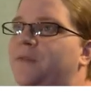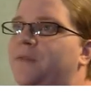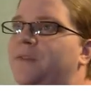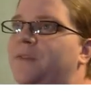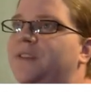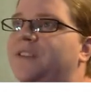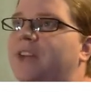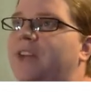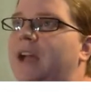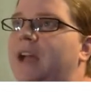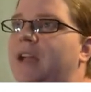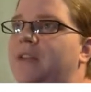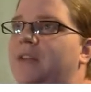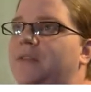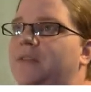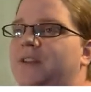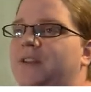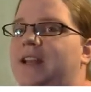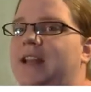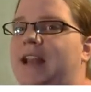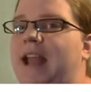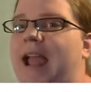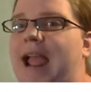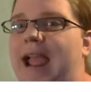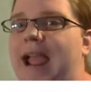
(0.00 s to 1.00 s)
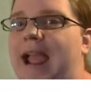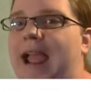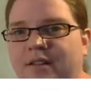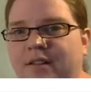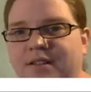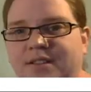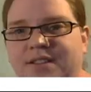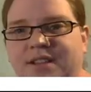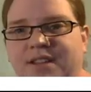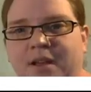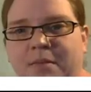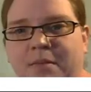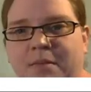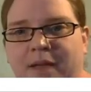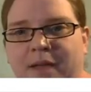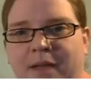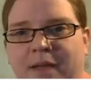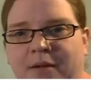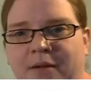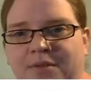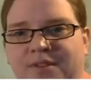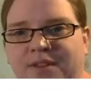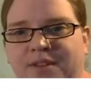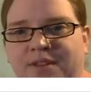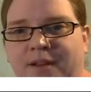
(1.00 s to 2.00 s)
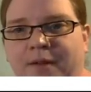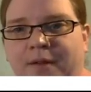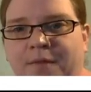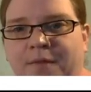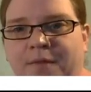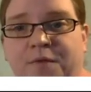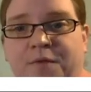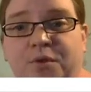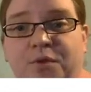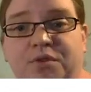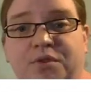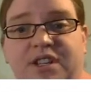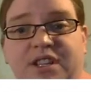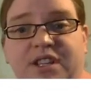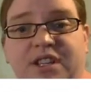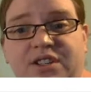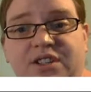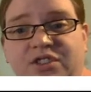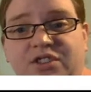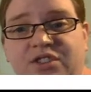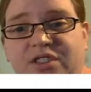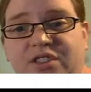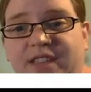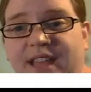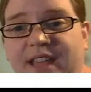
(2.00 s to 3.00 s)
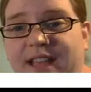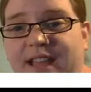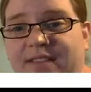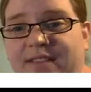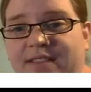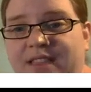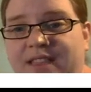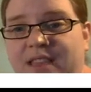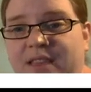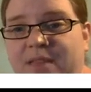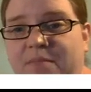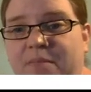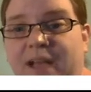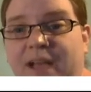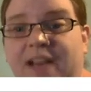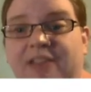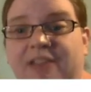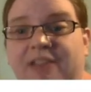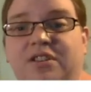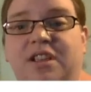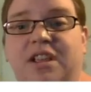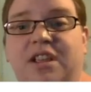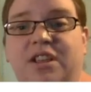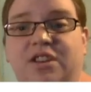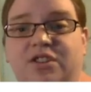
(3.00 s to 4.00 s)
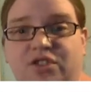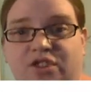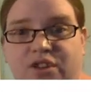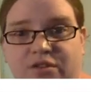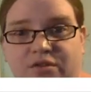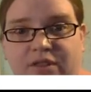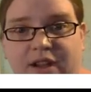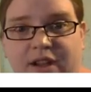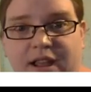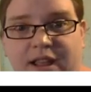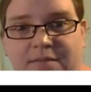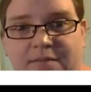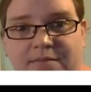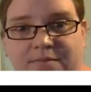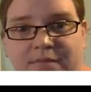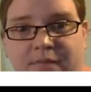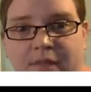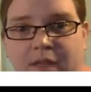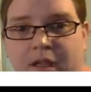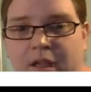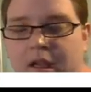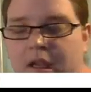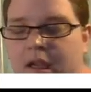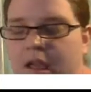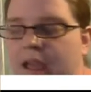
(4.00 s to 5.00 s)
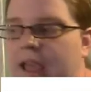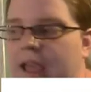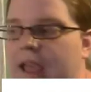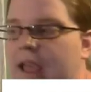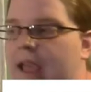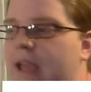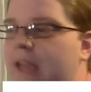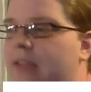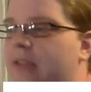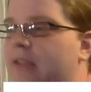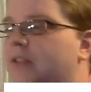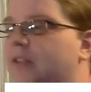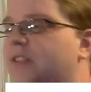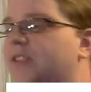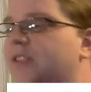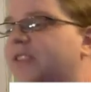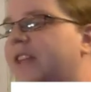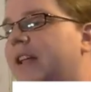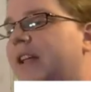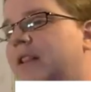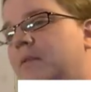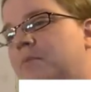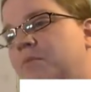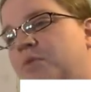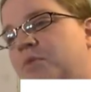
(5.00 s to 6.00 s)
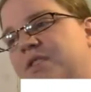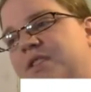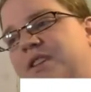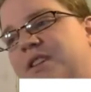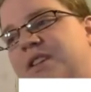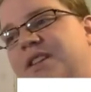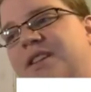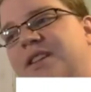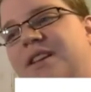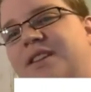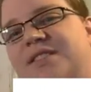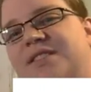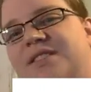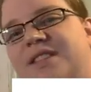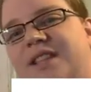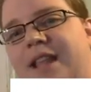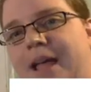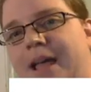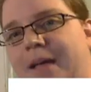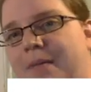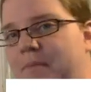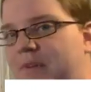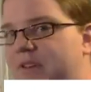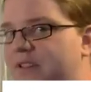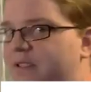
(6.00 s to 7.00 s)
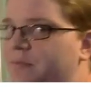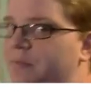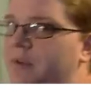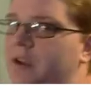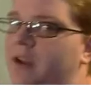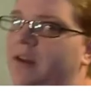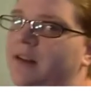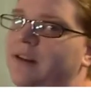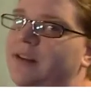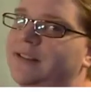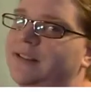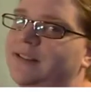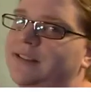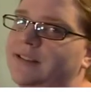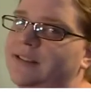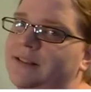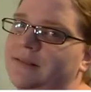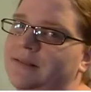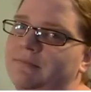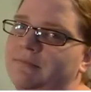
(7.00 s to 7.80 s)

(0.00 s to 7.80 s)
is kind of an inherent amount of voltage that the battery can generate. And there are slightly more details to that, but to be honest,